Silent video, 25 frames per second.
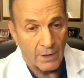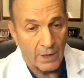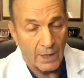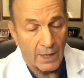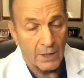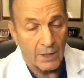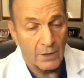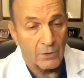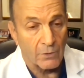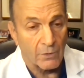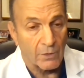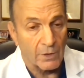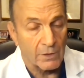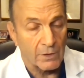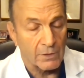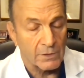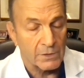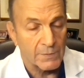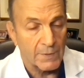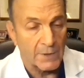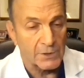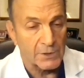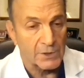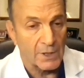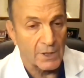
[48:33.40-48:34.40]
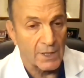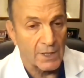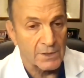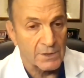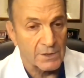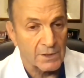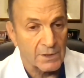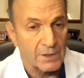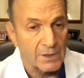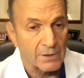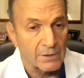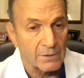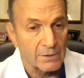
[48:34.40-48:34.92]
and or specialized
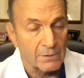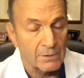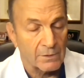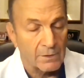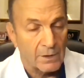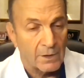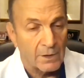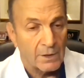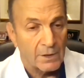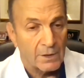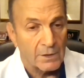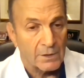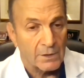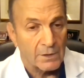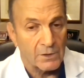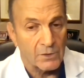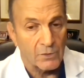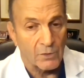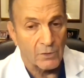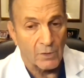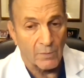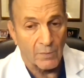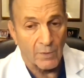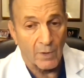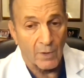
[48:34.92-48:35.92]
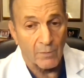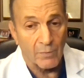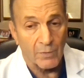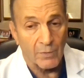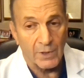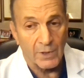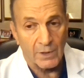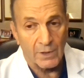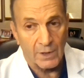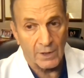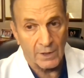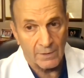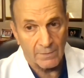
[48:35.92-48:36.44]
skill to do it
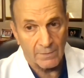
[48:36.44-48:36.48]
appropriately.